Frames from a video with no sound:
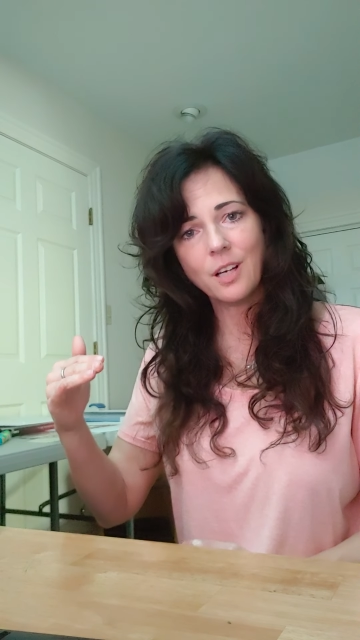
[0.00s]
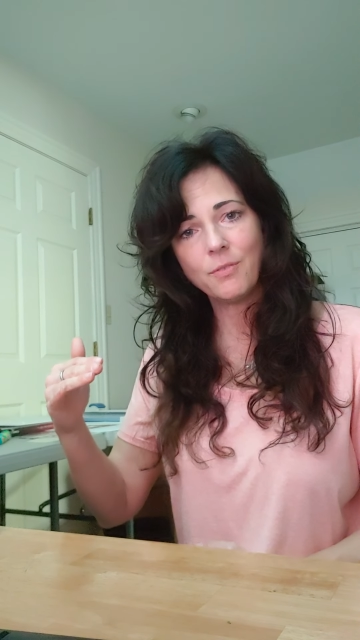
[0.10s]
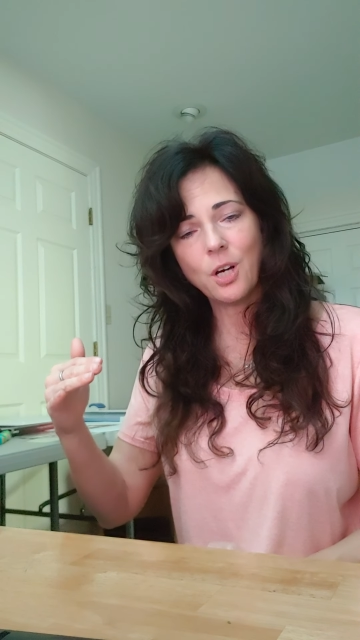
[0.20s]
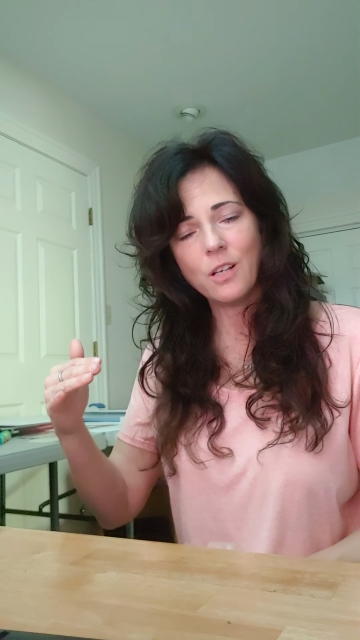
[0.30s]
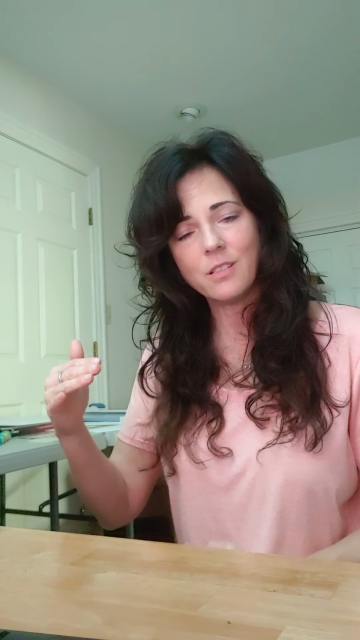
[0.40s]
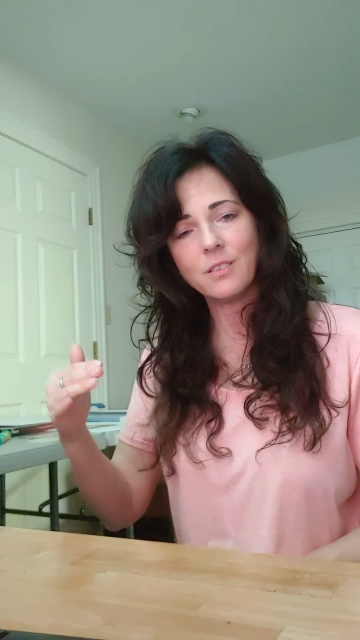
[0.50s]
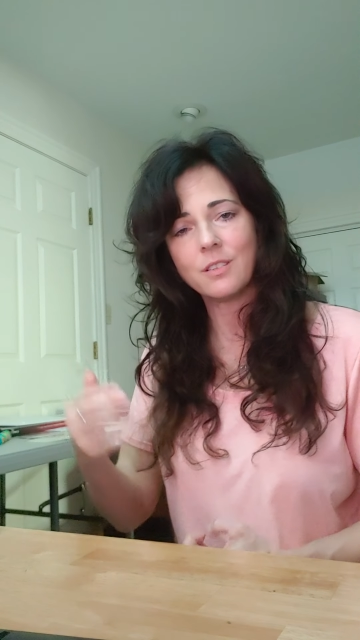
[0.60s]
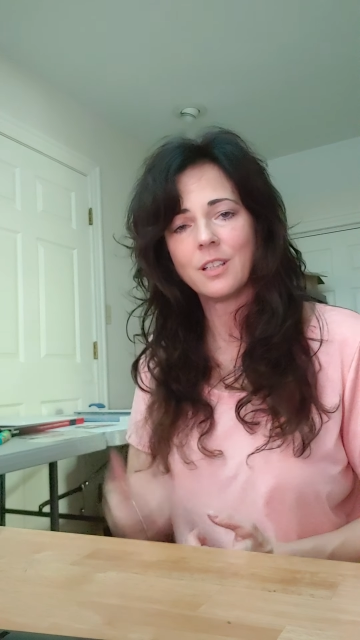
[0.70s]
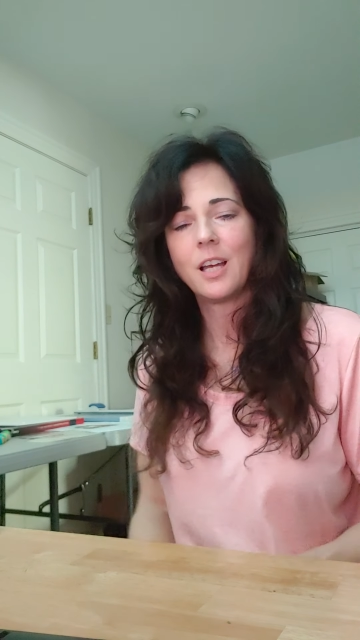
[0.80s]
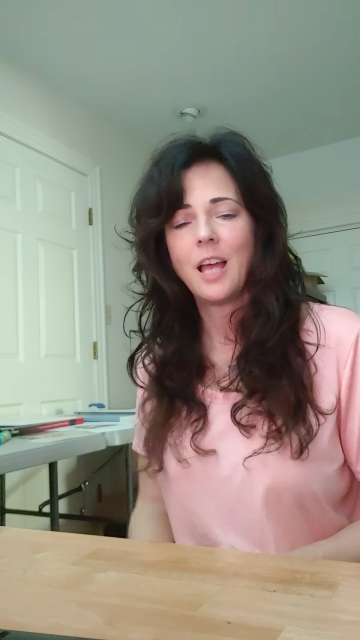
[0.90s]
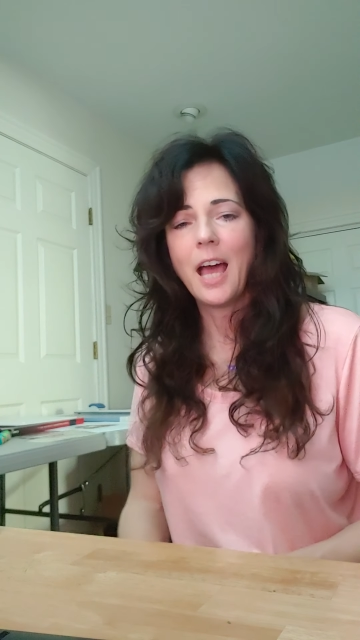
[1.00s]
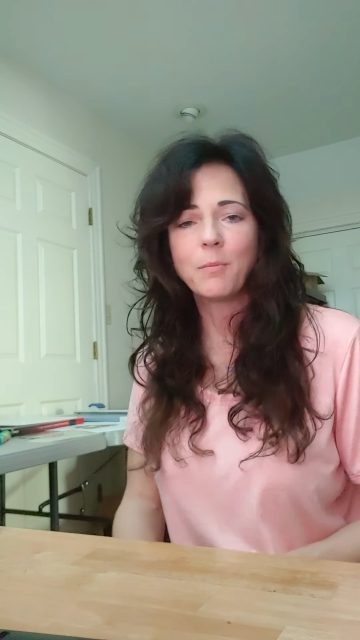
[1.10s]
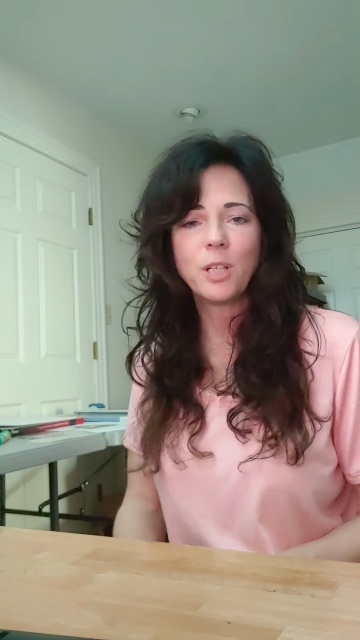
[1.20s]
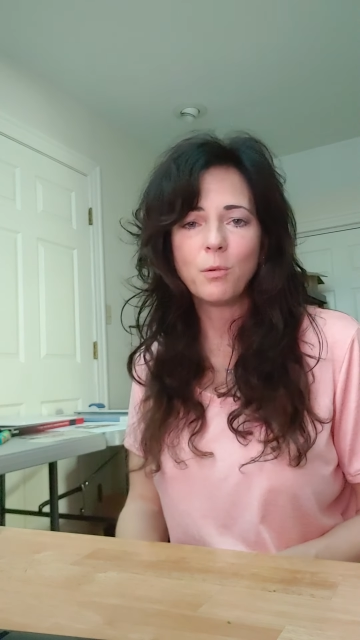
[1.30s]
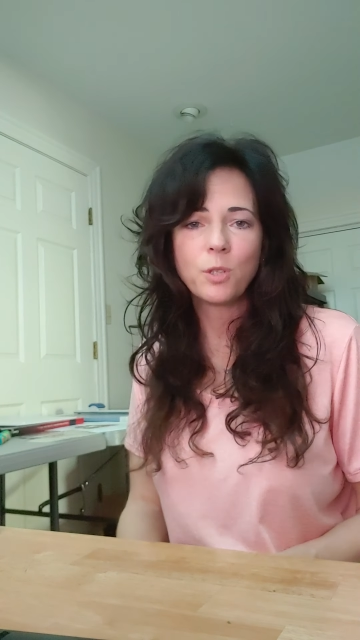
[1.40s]
of causes. How do
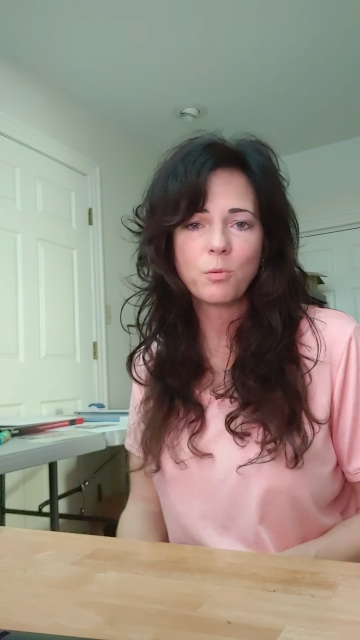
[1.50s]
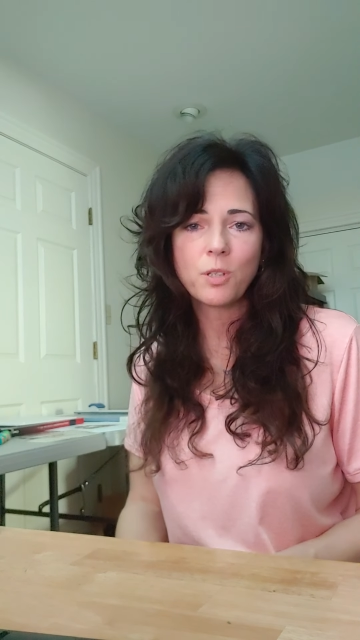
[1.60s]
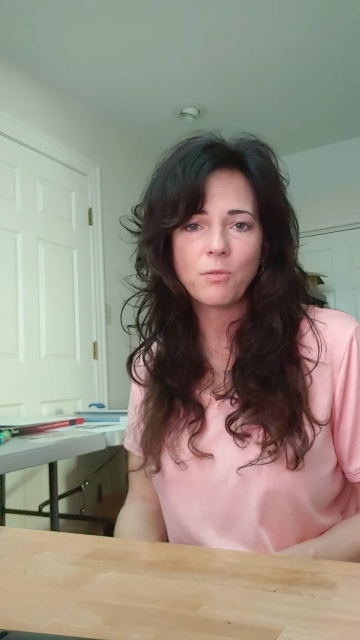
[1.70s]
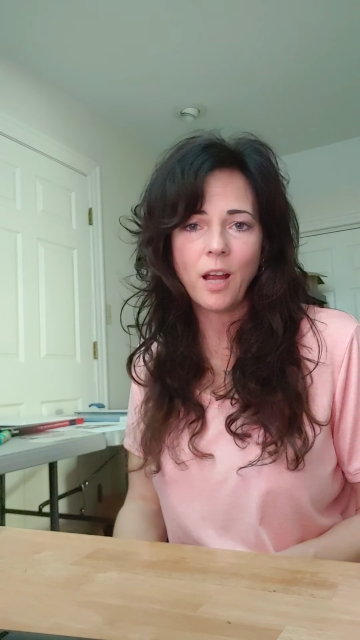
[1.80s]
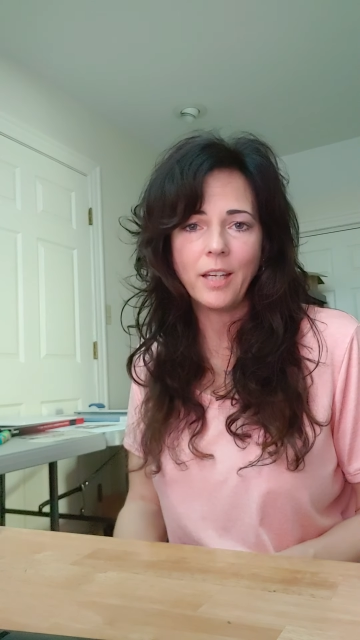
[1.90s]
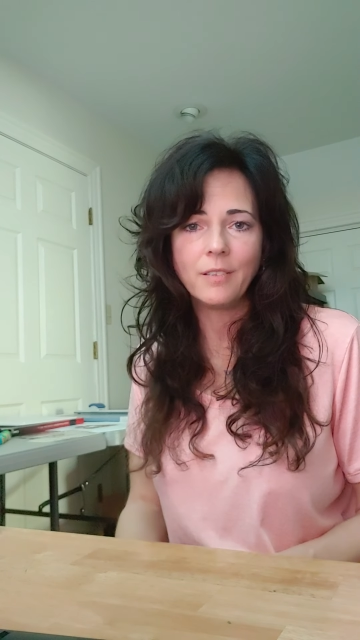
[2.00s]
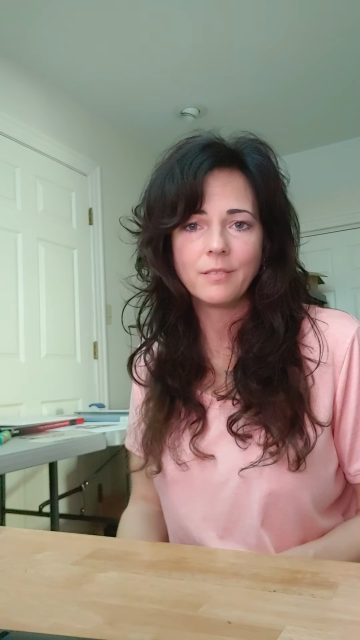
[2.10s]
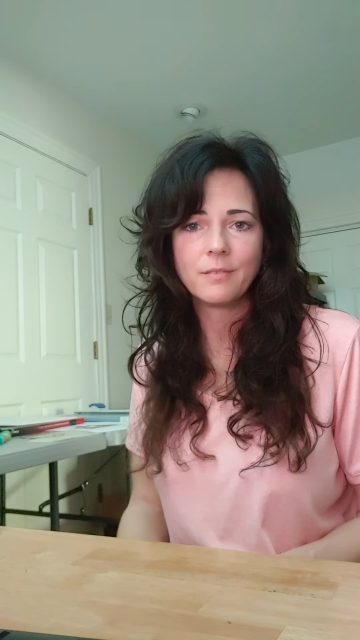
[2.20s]
we know which one's right?